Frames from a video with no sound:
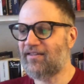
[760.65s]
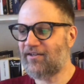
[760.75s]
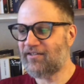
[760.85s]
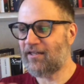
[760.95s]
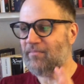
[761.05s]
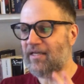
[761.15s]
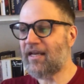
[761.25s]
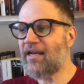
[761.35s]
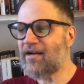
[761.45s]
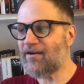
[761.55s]
There's
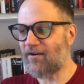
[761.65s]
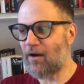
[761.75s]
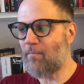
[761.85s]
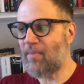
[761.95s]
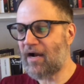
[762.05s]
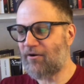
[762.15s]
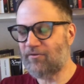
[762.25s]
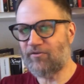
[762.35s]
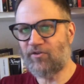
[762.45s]
something here about